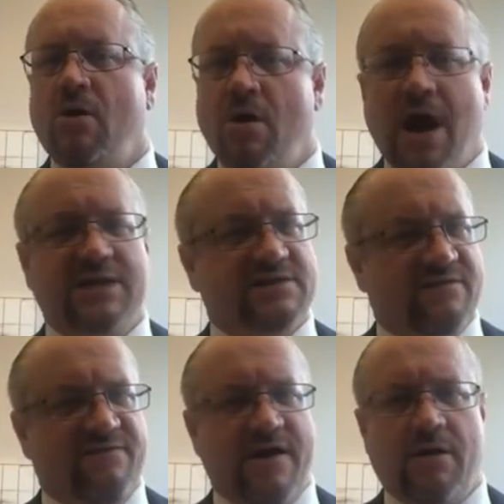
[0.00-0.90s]
lots
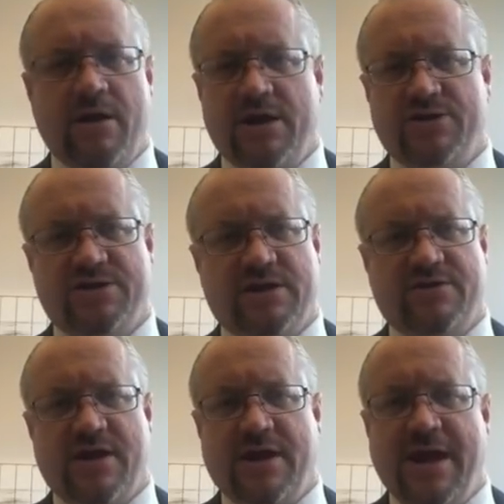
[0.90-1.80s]
of very
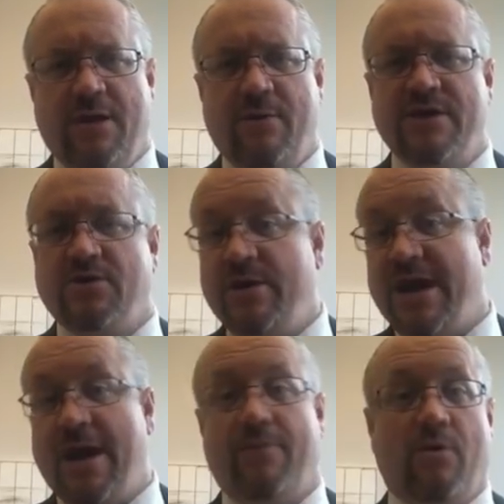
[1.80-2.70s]
interesting things. Can't wait to
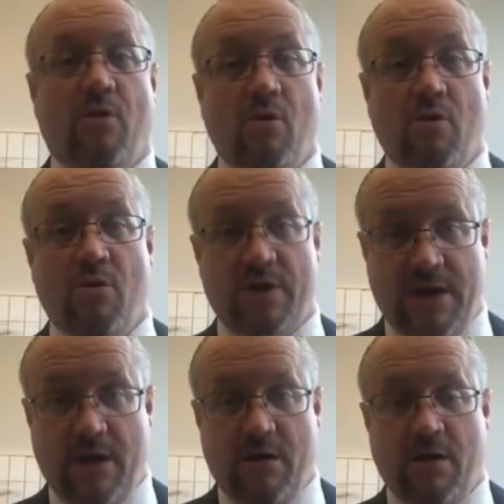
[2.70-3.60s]
recap the whole
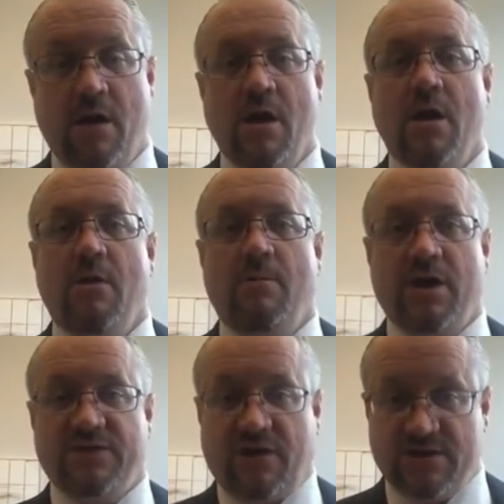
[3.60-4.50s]
year,
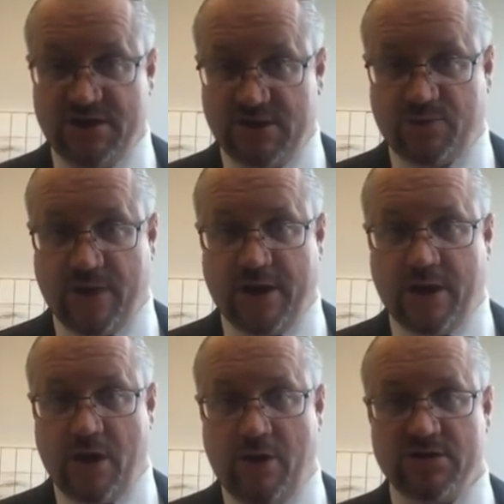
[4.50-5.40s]
but as far as this week
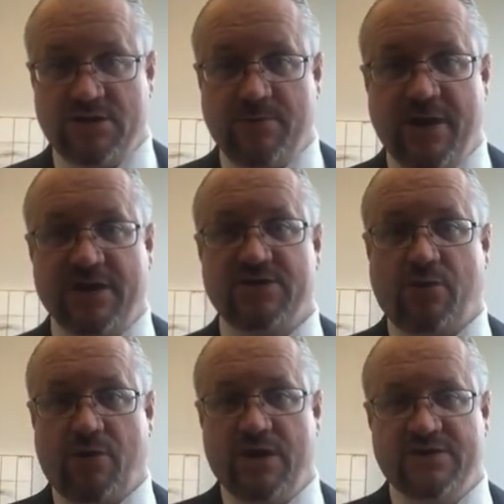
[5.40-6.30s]
goes, the big
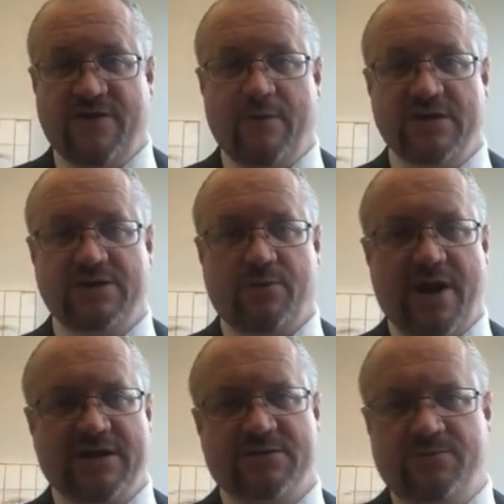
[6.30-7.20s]
stories, Fed raising
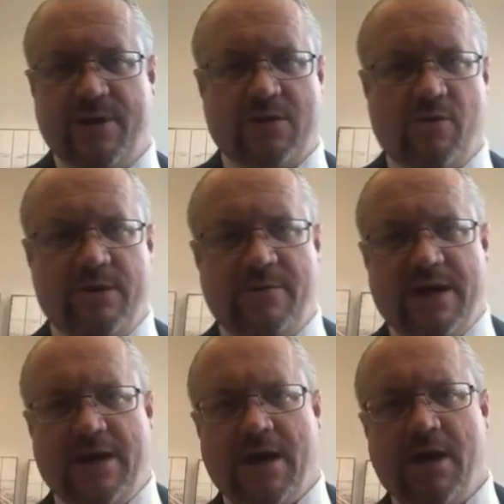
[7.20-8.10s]
rates, Bitcoin
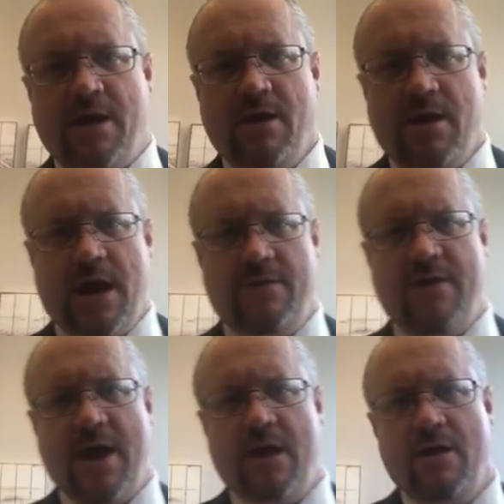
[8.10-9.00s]
mania,
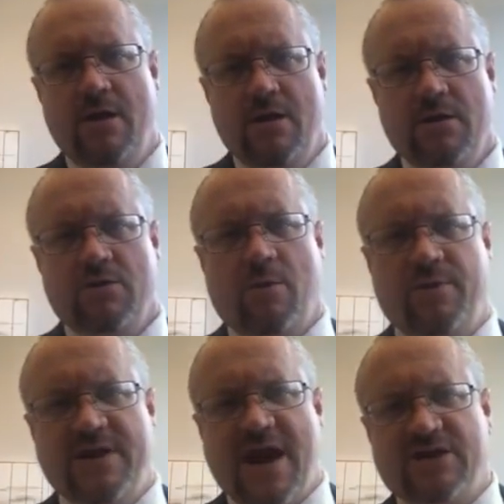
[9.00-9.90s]
and then
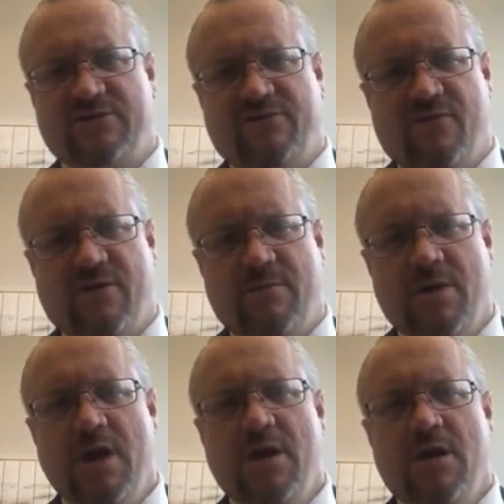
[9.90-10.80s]
corporate tax reform.
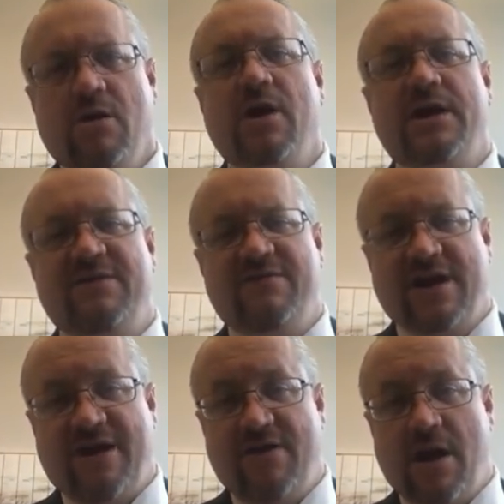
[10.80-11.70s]
Look at
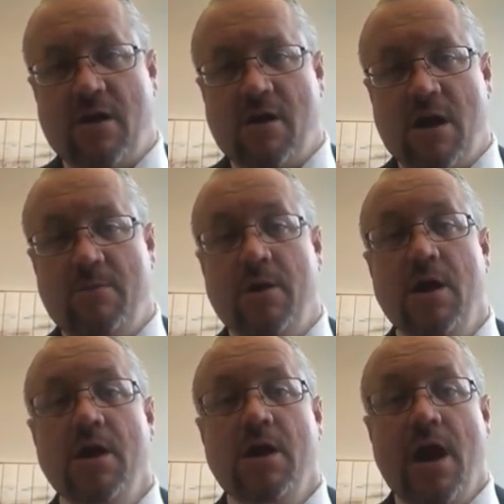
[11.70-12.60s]
dividend cafe dot com,
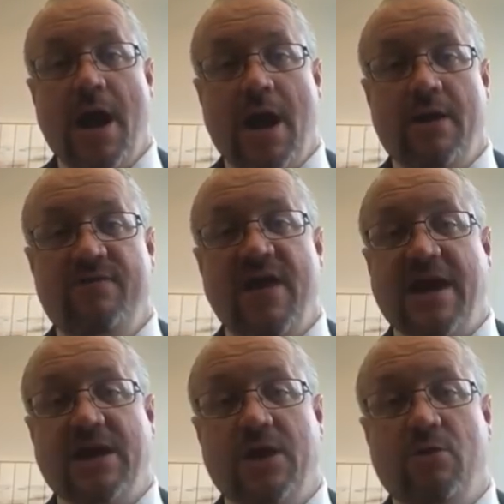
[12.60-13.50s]
and
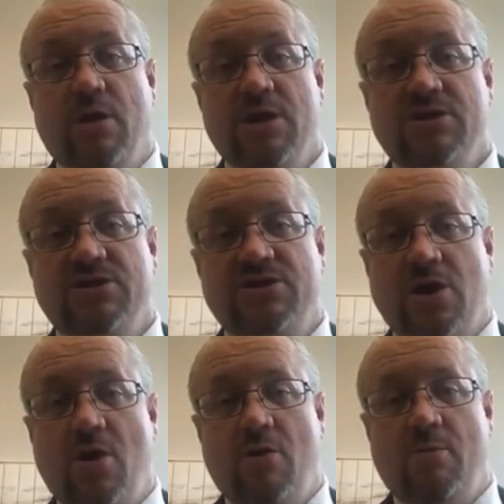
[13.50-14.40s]
thank you
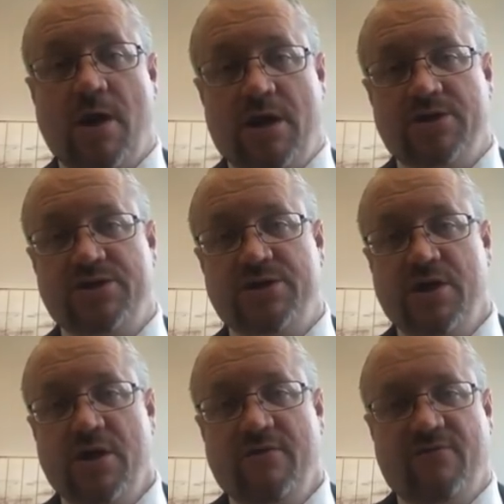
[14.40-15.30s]
so much
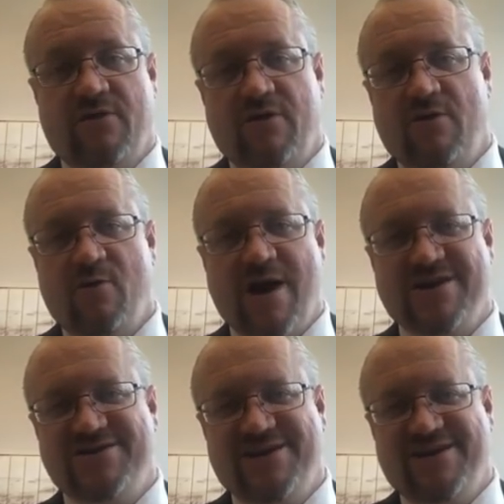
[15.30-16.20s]
for
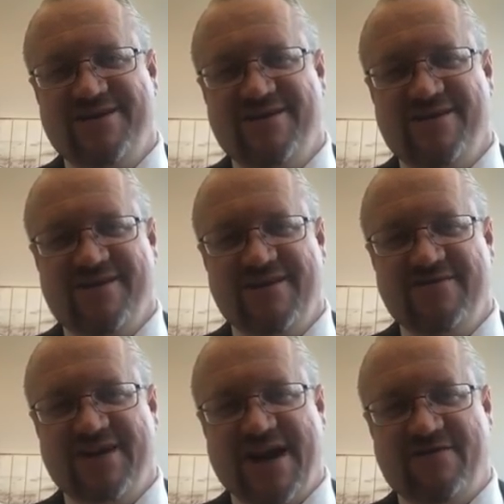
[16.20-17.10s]
watching our
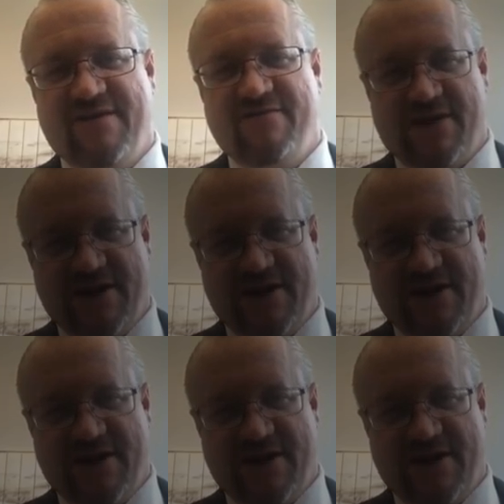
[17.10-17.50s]
Dividend Cafe